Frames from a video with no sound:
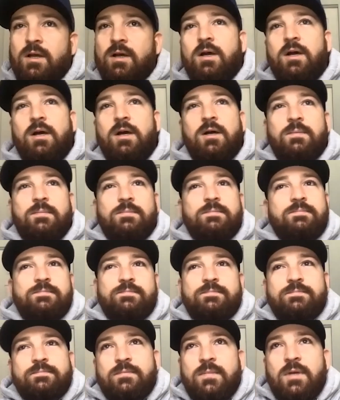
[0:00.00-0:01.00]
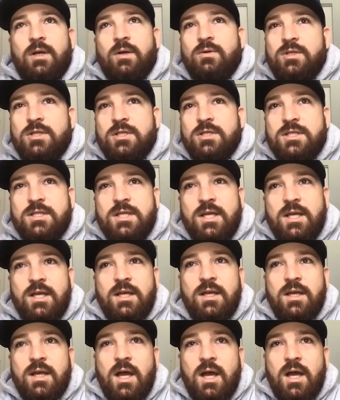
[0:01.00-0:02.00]
I would just
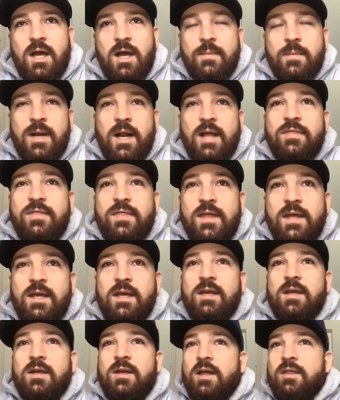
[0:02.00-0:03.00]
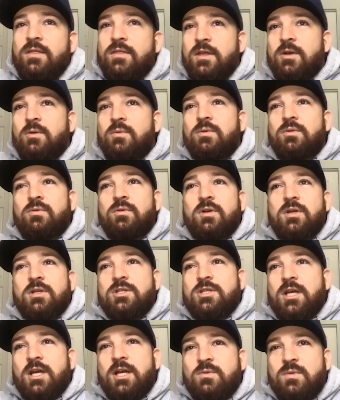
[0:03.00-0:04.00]
say, I mean, I think with Crooked
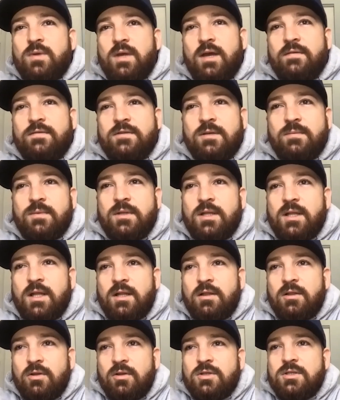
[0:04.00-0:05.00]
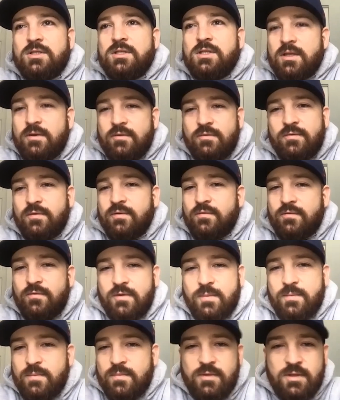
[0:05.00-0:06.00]
Giants we have something that looks different
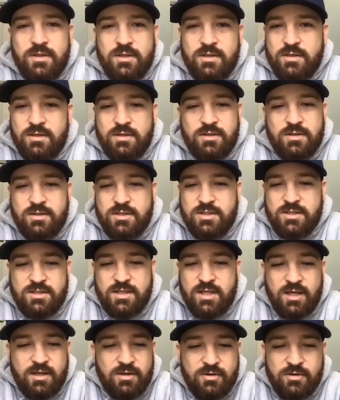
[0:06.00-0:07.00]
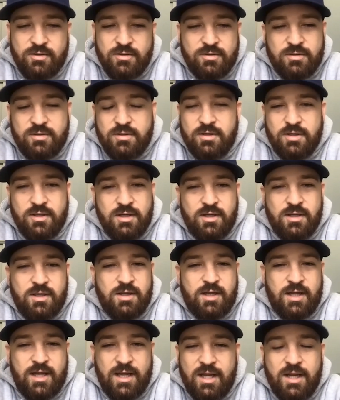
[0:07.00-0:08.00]
from the standard
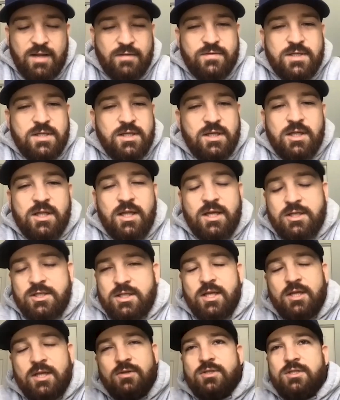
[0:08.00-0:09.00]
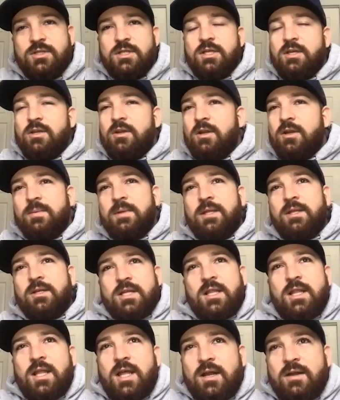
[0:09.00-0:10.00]
NFT collection that you see. You know what I mean?
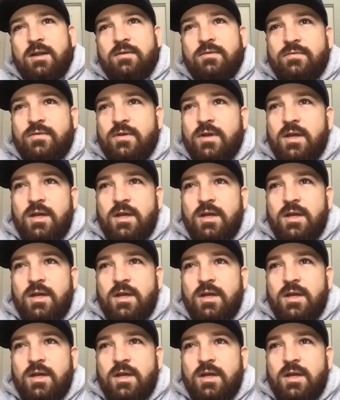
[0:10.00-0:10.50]
There's a lot of